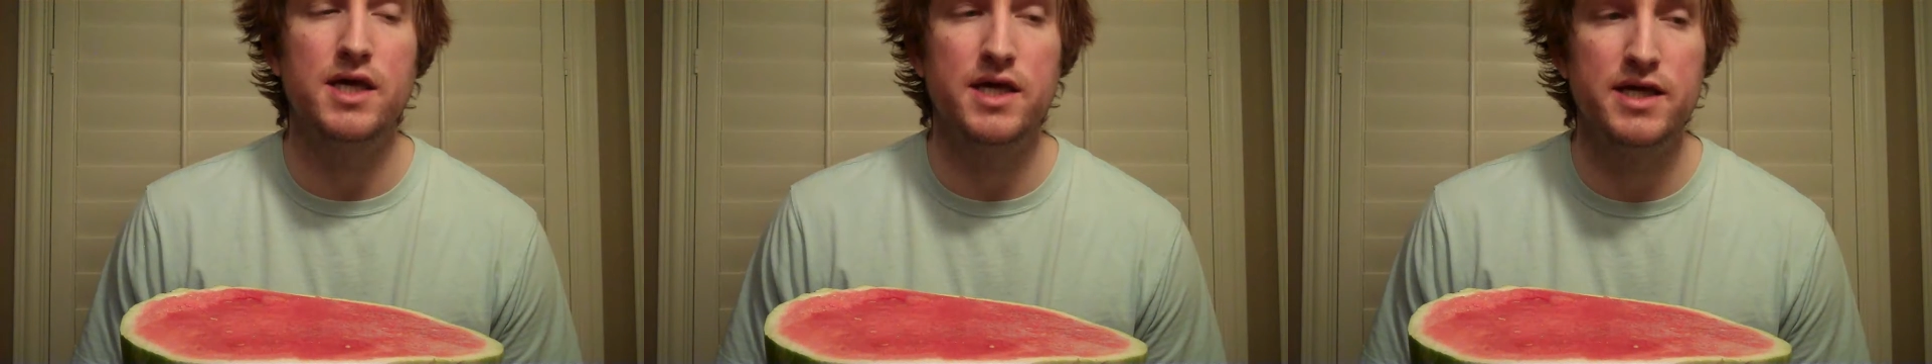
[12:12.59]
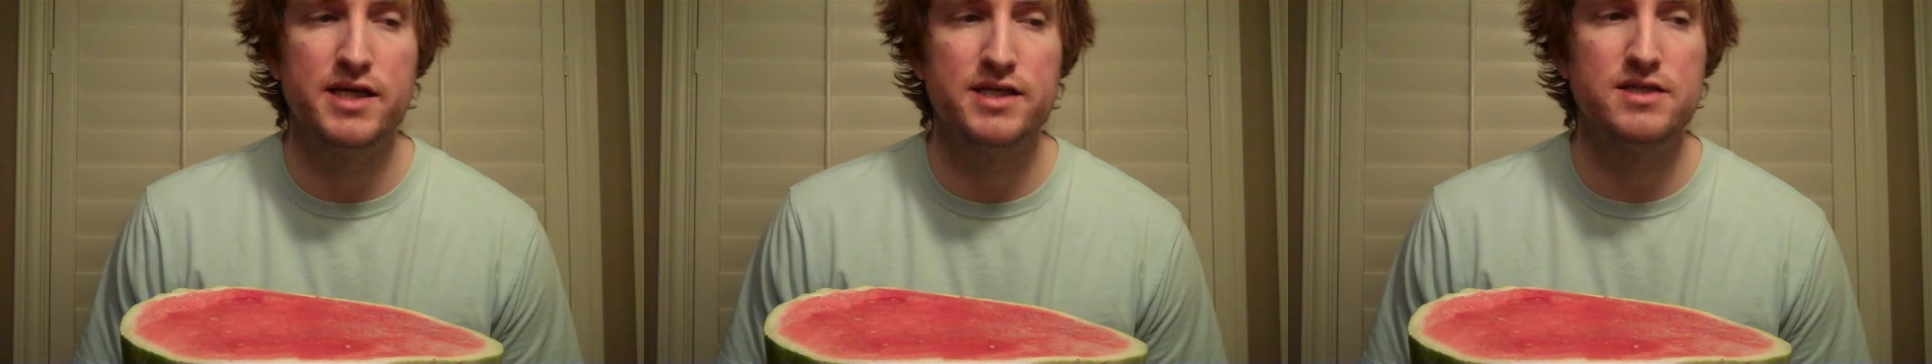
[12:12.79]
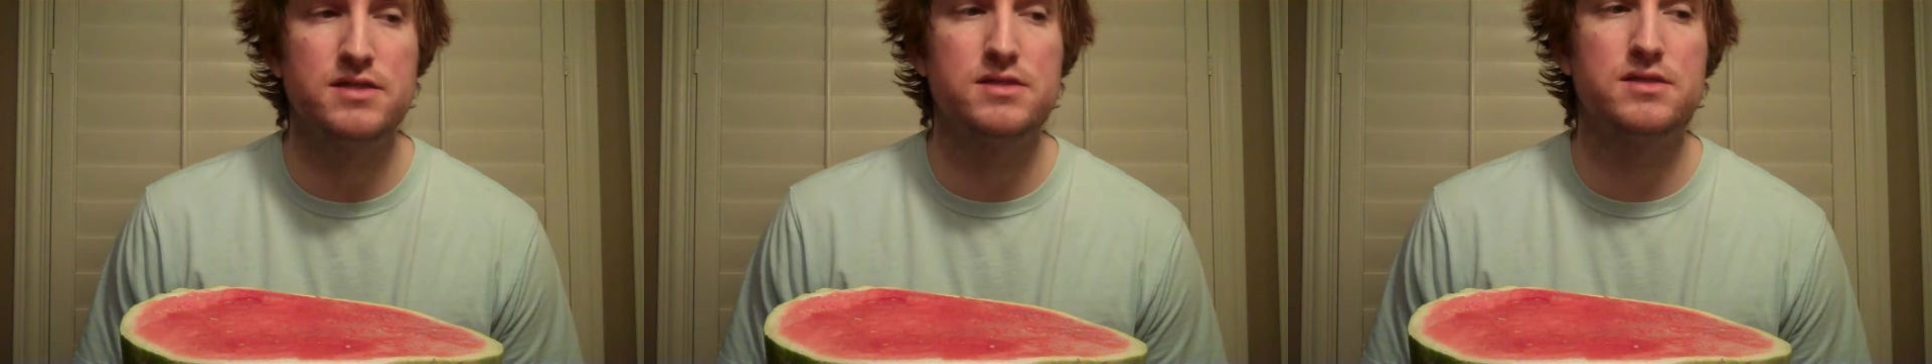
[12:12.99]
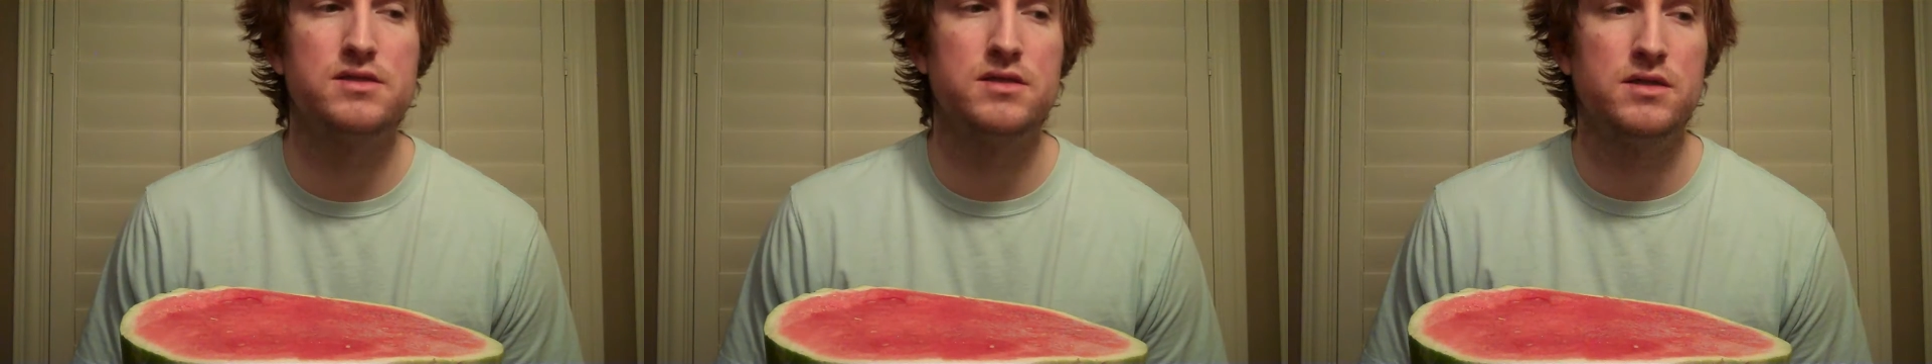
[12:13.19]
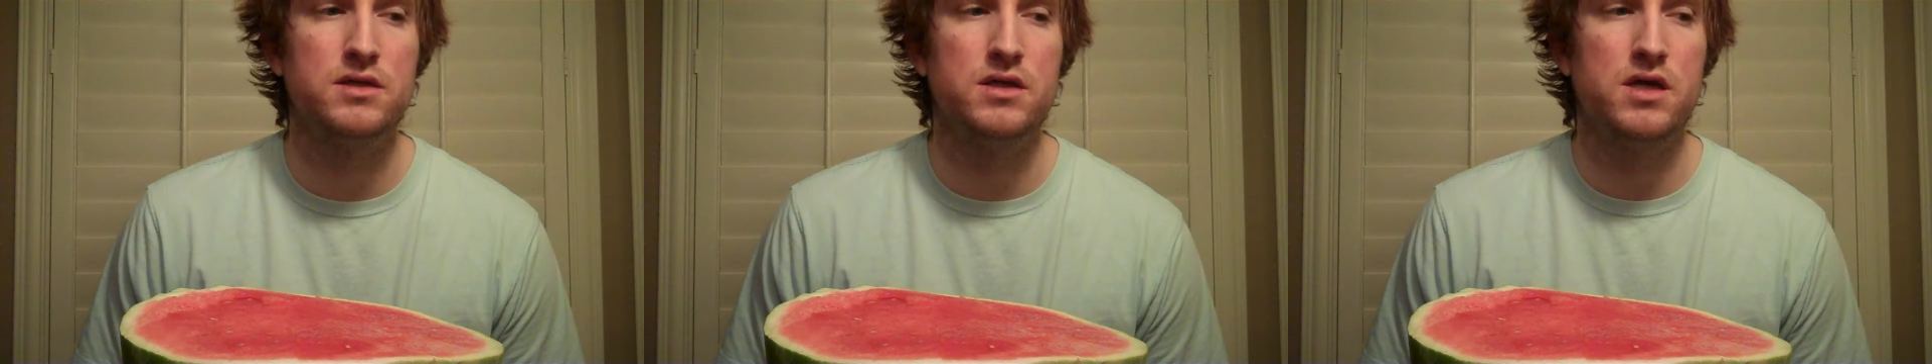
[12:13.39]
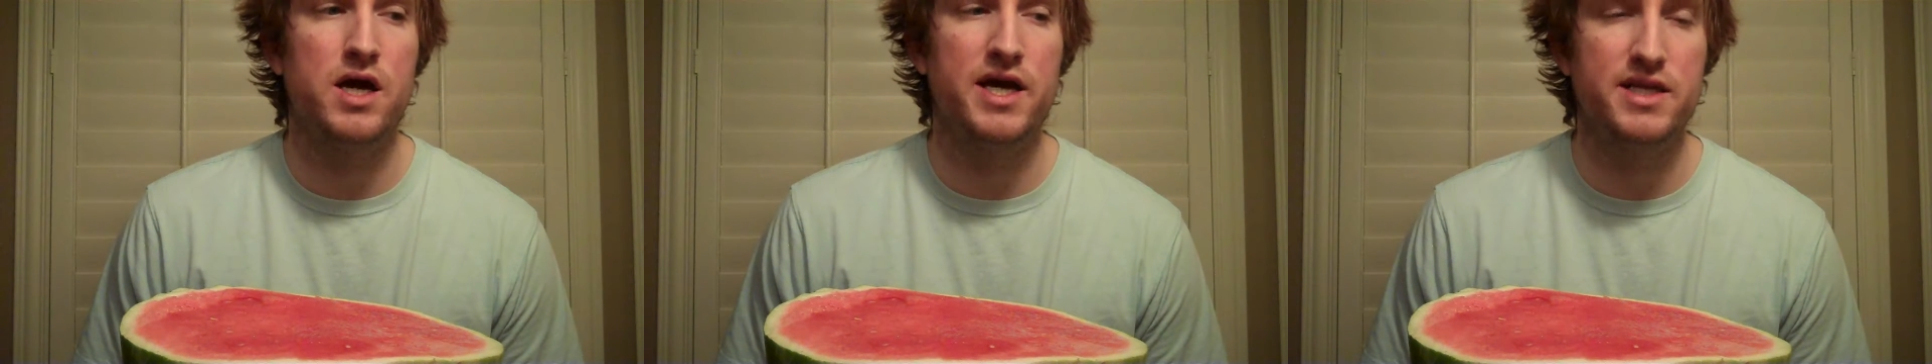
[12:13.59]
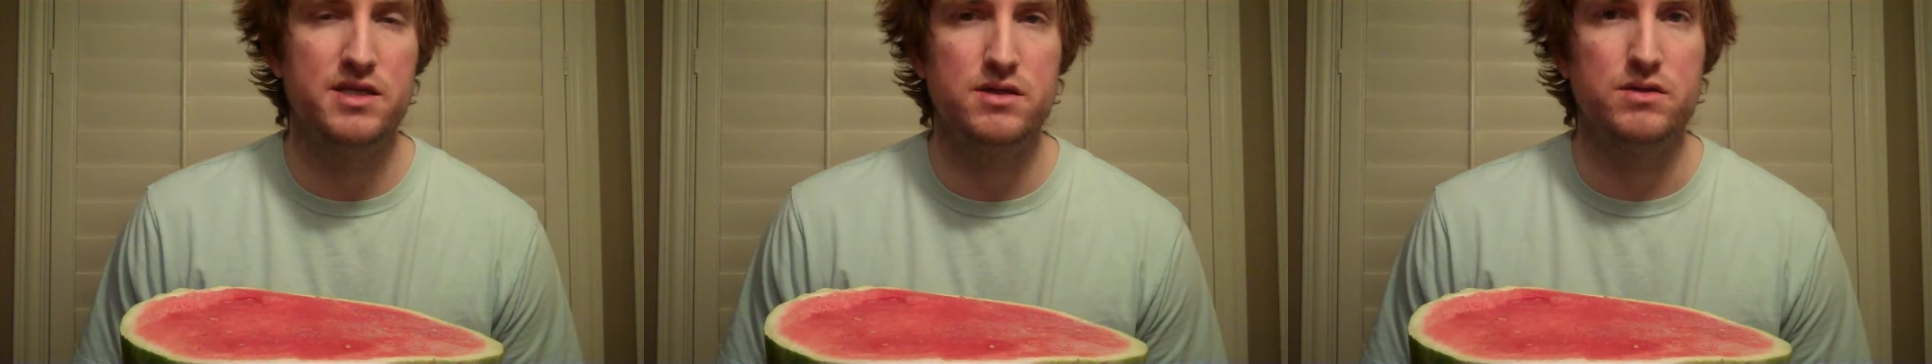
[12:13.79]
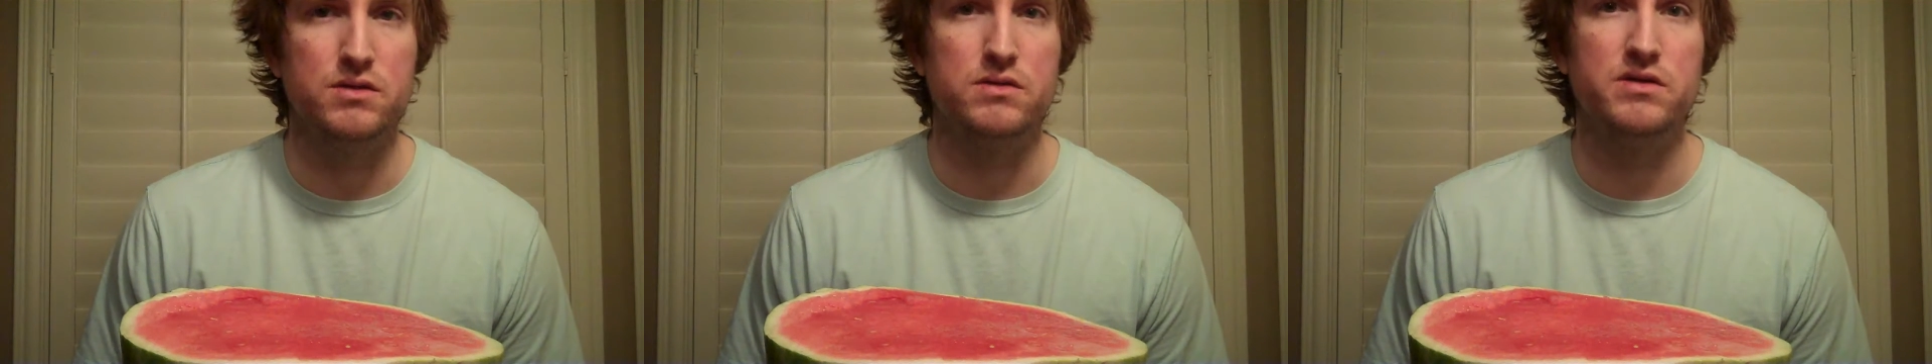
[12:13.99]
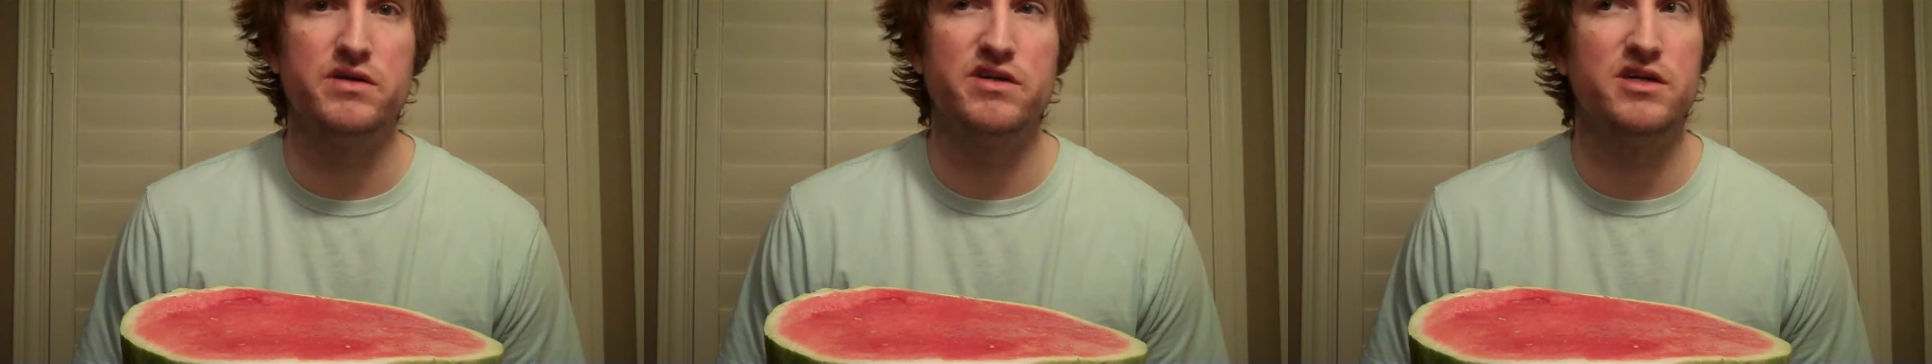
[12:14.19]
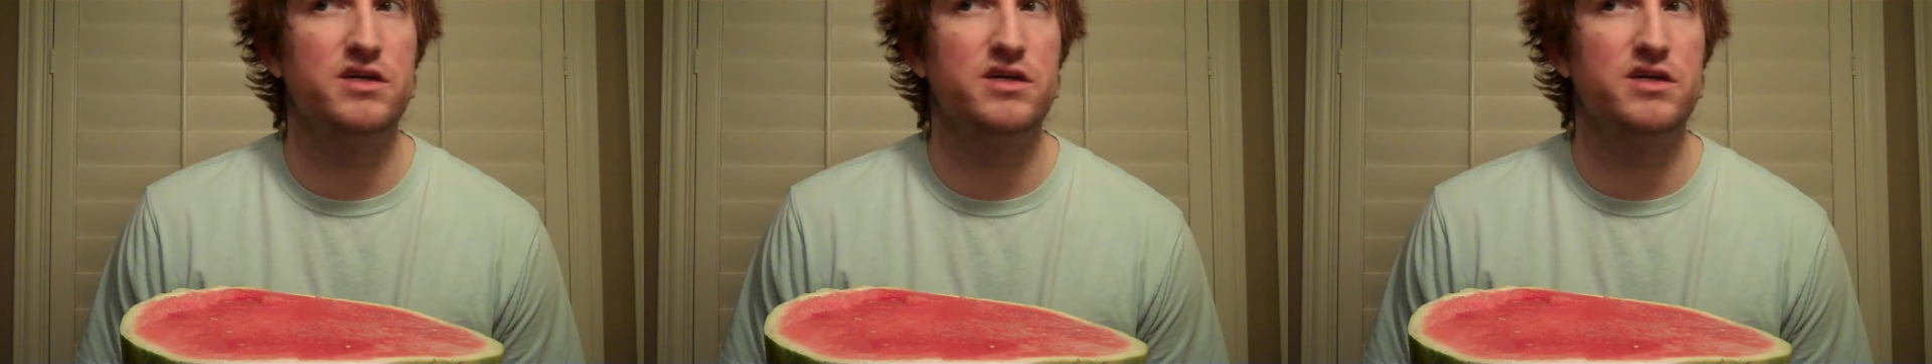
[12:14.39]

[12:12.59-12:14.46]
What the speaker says: is ideal